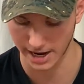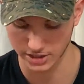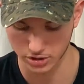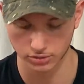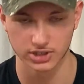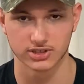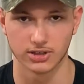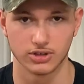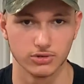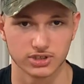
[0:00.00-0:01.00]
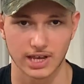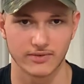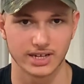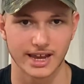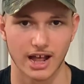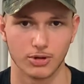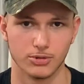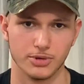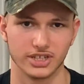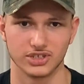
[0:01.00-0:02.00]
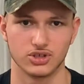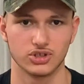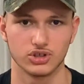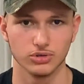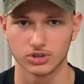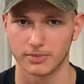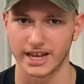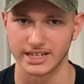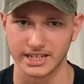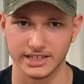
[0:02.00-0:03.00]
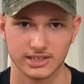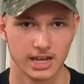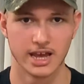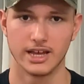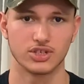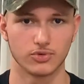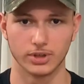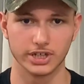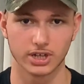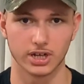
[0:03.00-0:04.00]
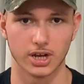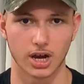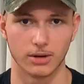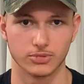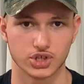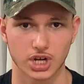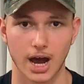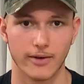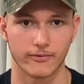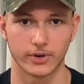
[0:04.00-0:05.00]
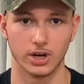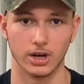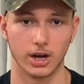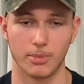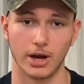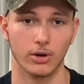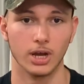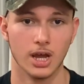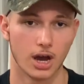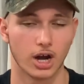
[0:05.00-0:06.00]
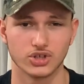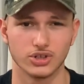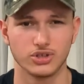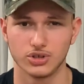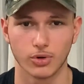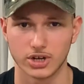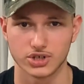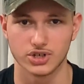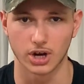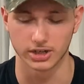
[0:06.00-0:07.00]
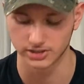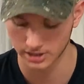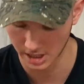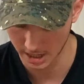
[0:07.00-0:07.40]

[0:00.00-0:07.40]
I chose this in the 270 caliber because it just suits my needs. It's a really good shot for about 100 to 200 yards.